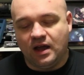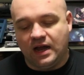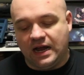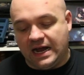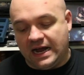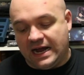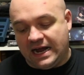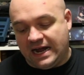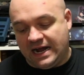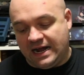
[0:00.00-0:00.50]

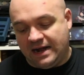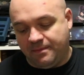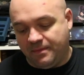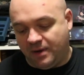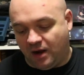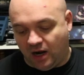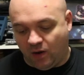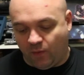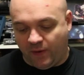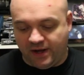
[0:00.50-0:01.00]
Um,
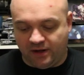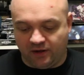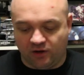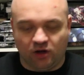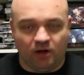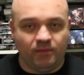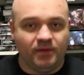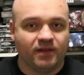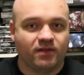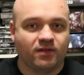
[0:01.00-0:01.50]
I went and
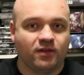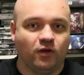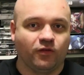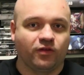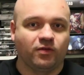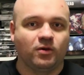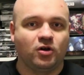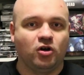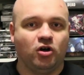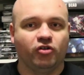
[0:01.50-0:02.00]
got myself
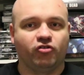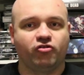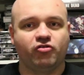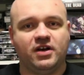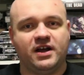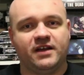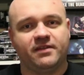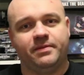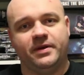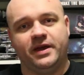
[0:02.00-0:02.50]
some
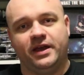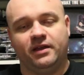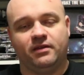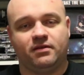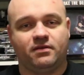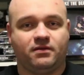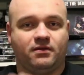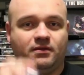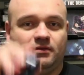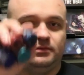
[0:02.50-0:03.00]
contrast
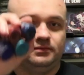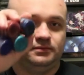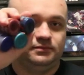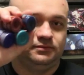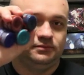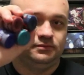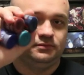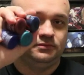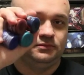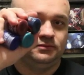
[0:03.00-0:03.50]
paints,
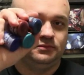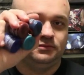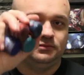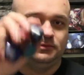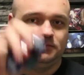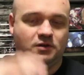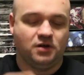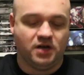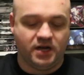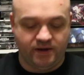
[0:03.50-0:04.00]

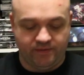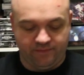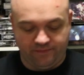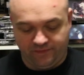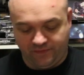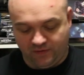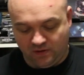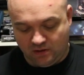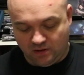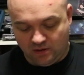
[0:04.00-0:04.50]
right?
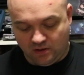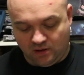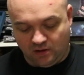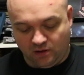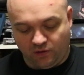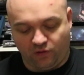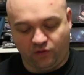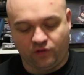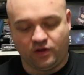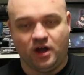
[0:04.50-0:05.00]

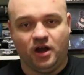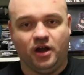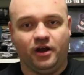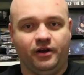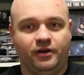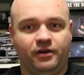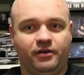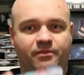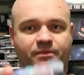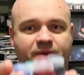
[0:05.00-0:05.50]

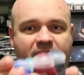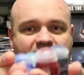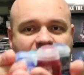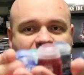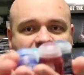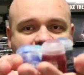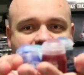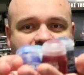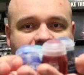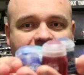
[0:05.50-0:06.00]
So
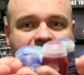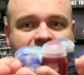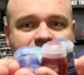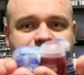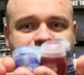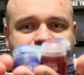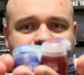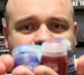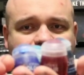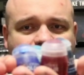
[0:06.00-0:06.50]
basically,
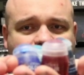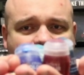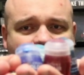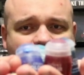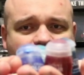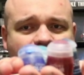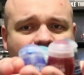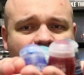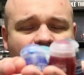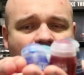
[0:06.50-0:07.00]

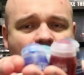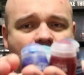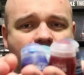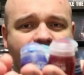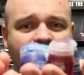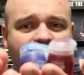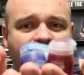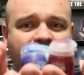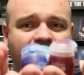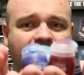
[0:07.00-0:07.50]

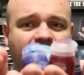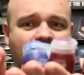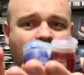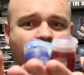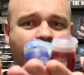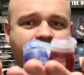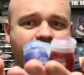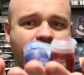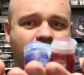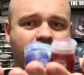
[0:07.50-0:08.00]
over here, I
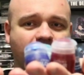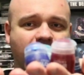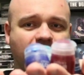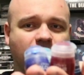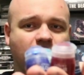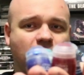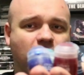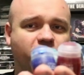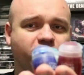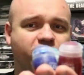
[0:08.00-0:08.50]
went and got
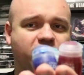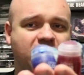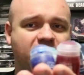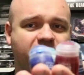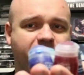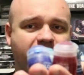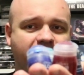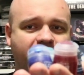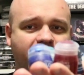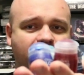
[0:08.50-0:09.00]
some
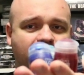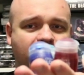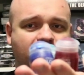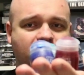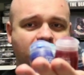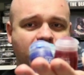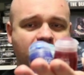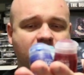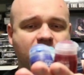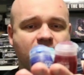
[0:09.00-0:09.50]
contrast
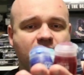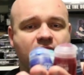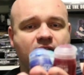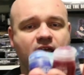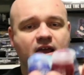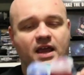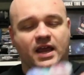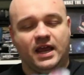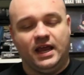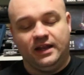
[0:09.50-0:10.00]
paints,
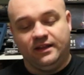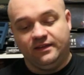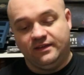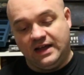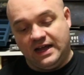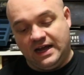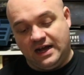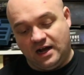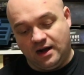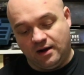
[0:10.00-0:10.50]
and
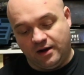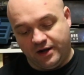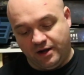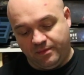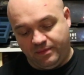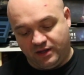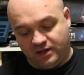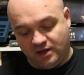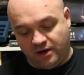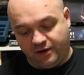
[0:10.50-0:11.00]
uh, I'm going to
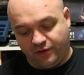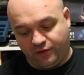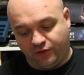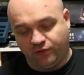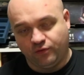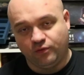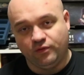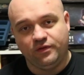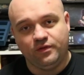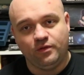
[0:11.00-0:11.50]
be going
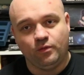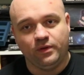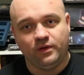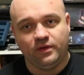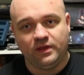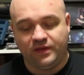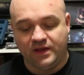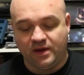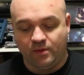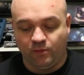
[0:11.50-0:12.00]
through
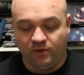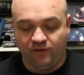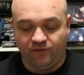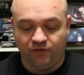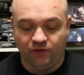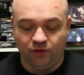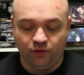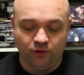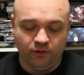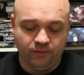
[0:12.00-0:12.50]
them with
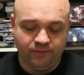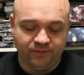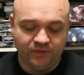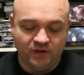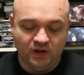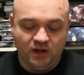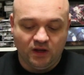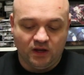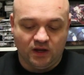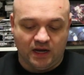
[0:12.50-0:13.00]
you,
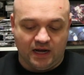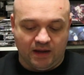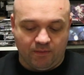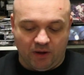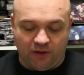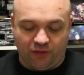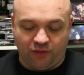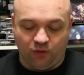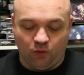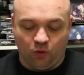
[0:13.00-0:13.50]
uh,
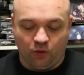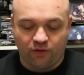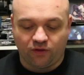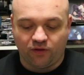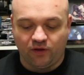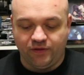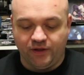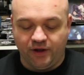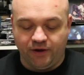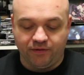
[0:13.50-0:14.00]
my thoughts
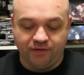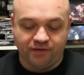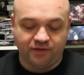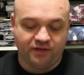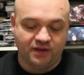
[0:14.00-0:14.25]
on those